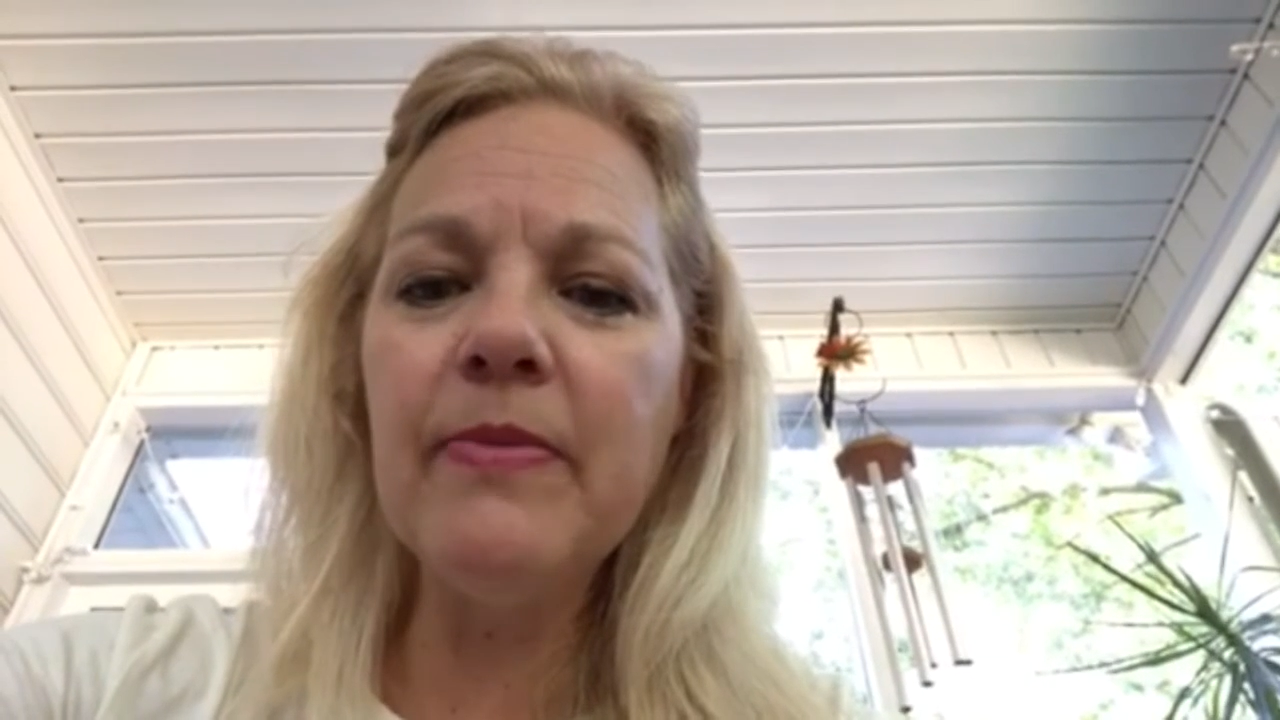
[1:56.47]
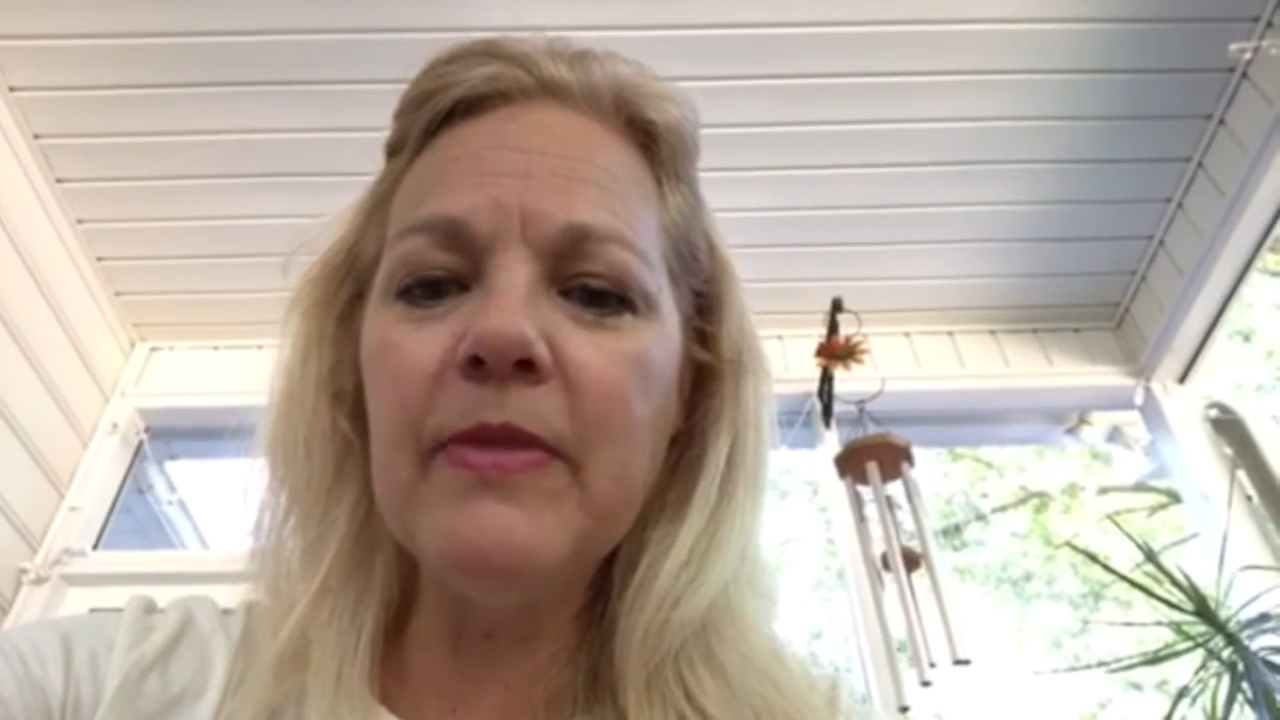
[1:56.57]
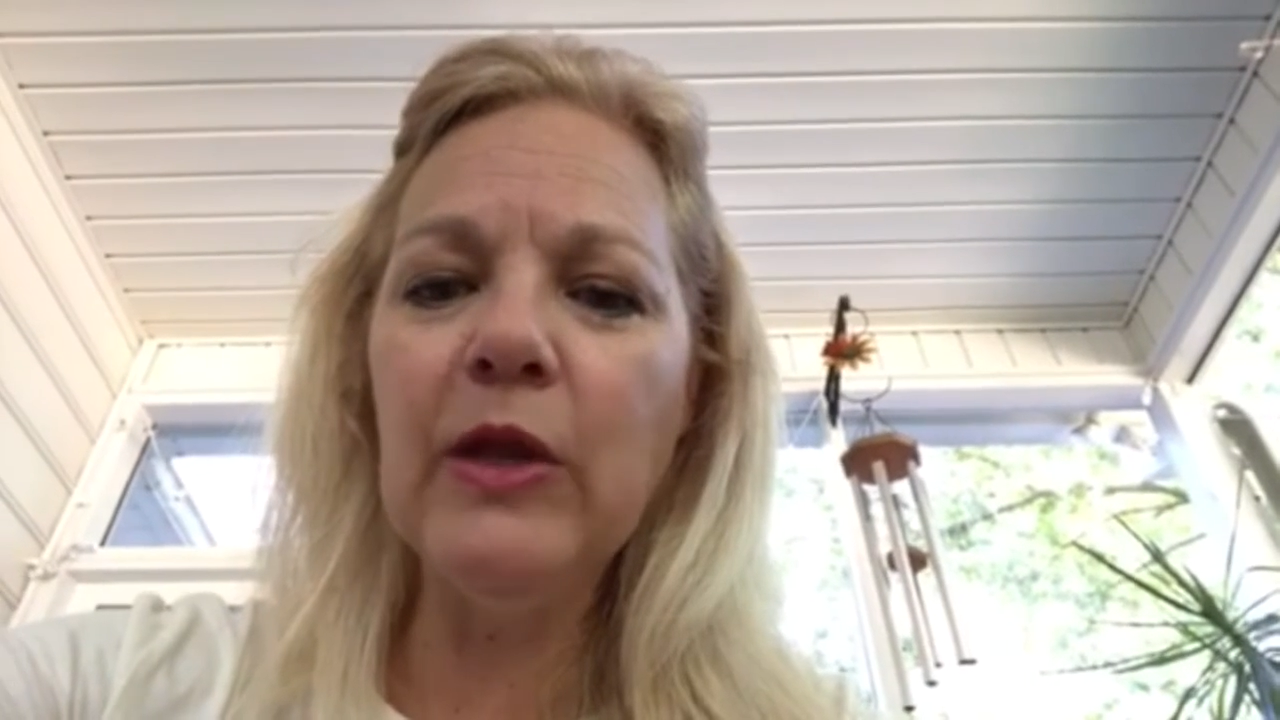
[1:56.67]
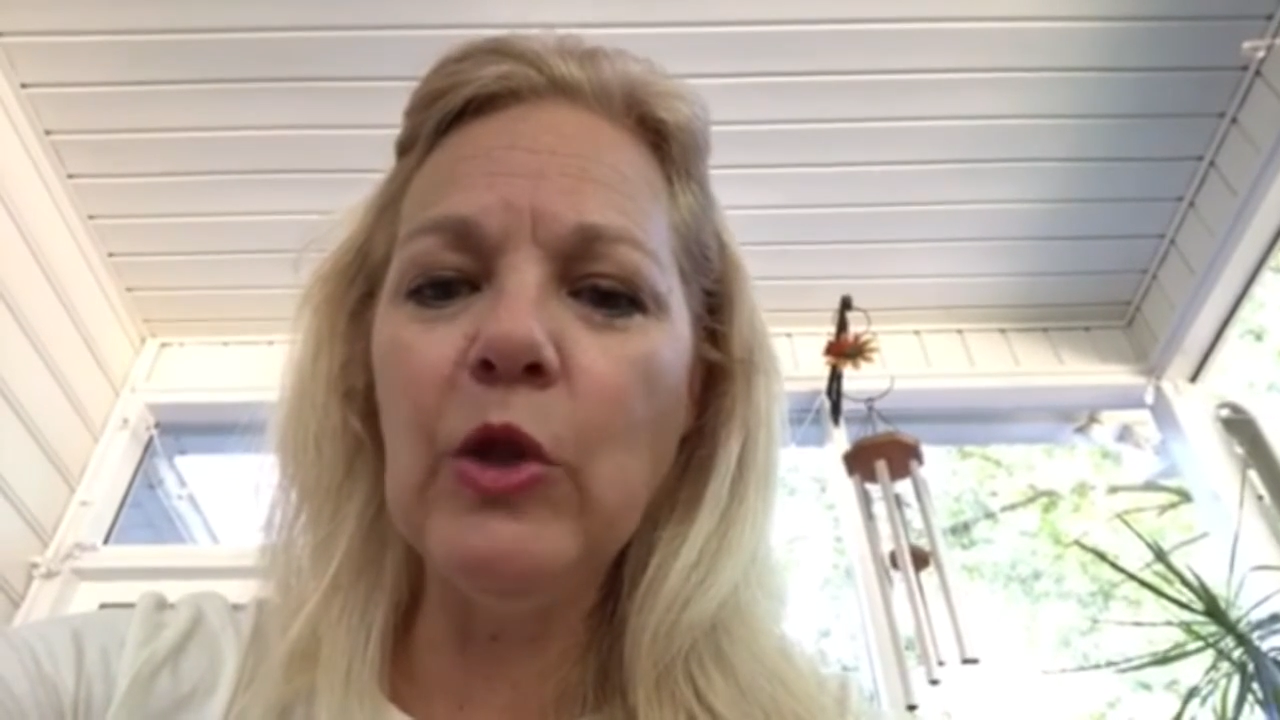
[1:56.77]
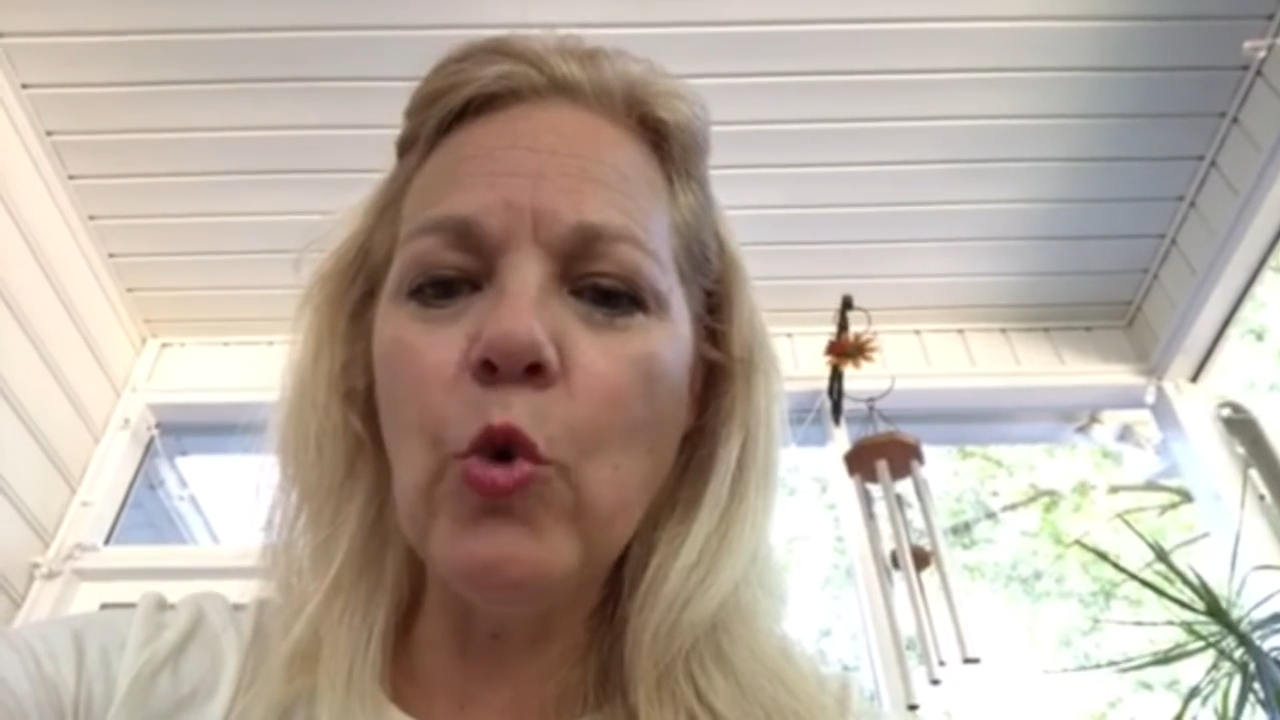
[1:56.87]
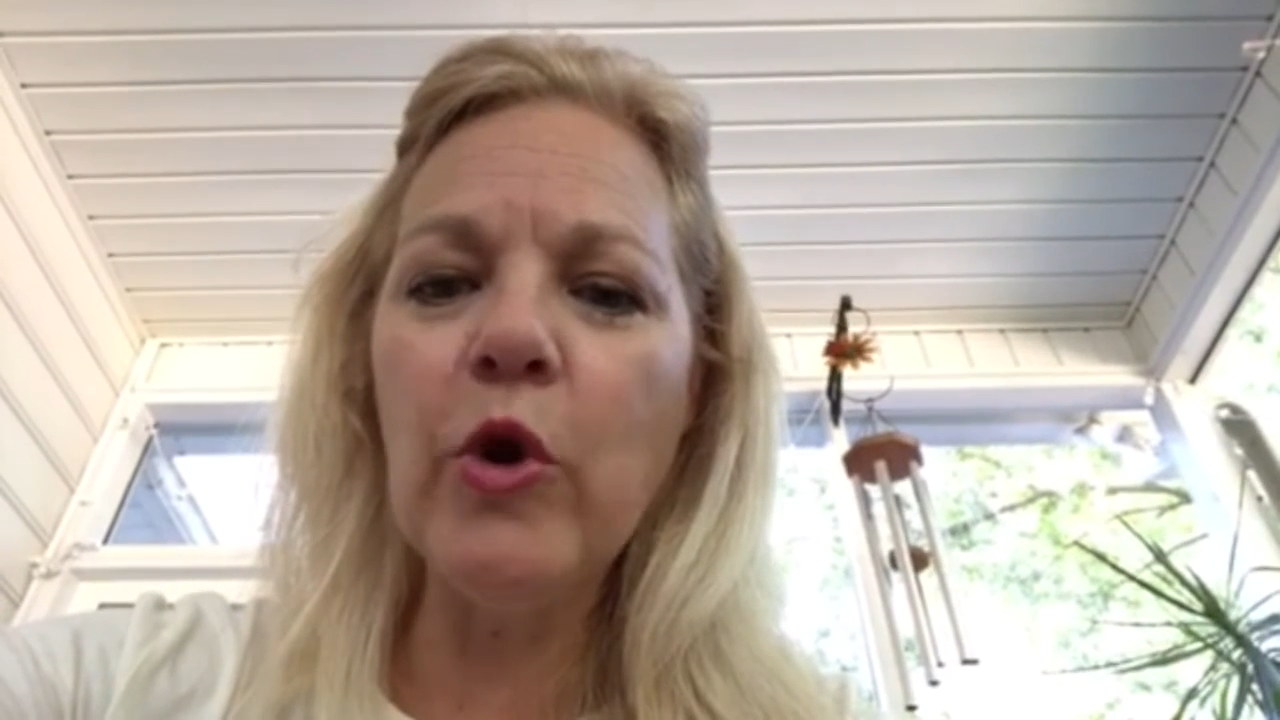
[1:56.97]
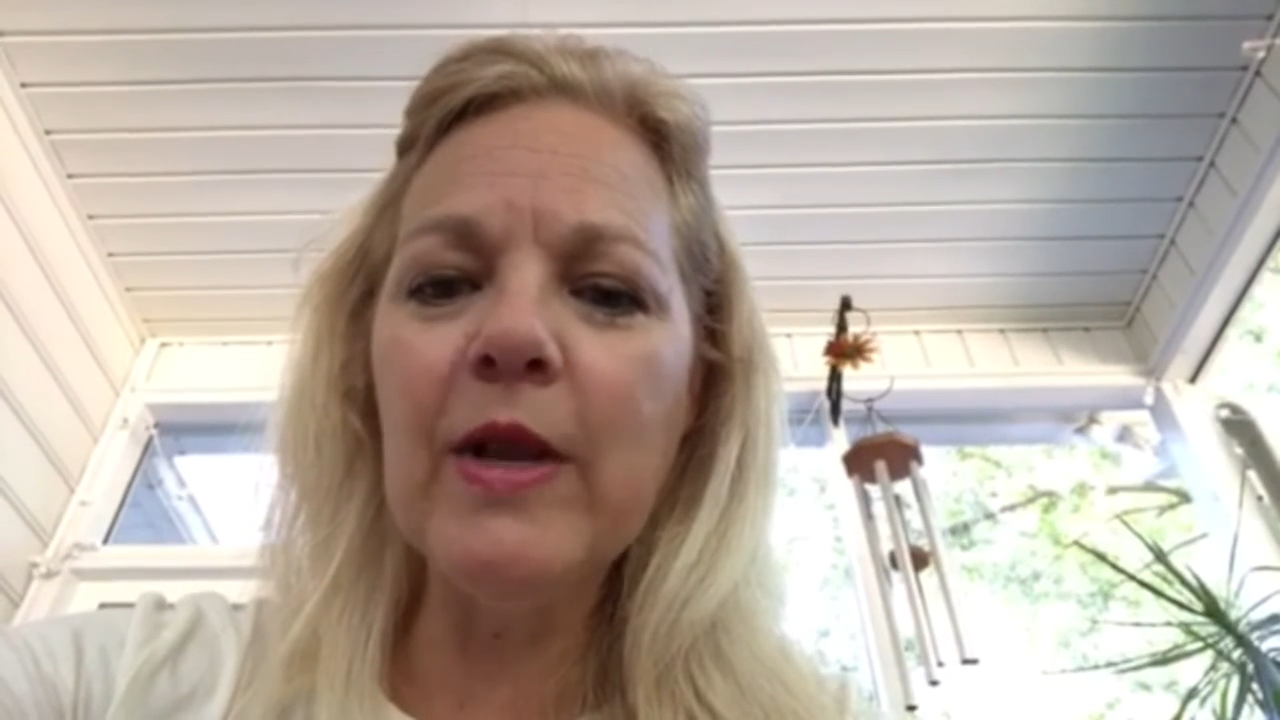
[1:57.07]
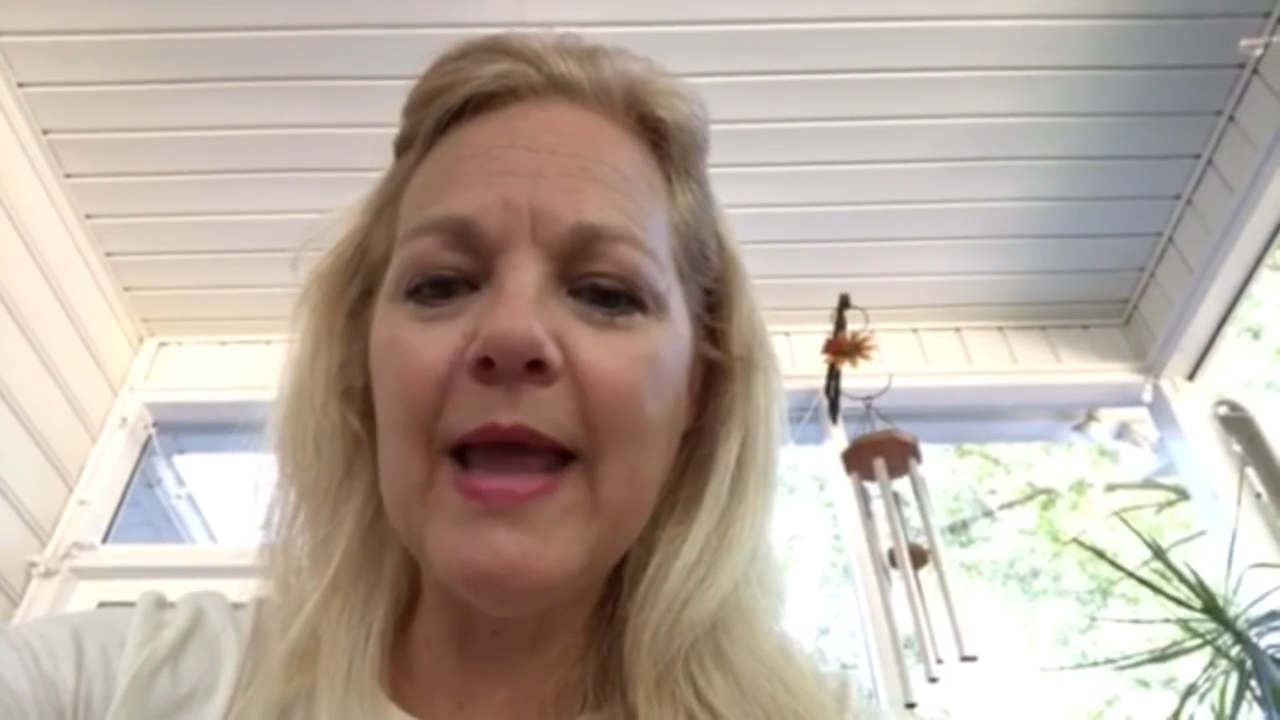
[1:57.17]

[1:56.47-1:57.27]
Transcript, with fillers: the Lord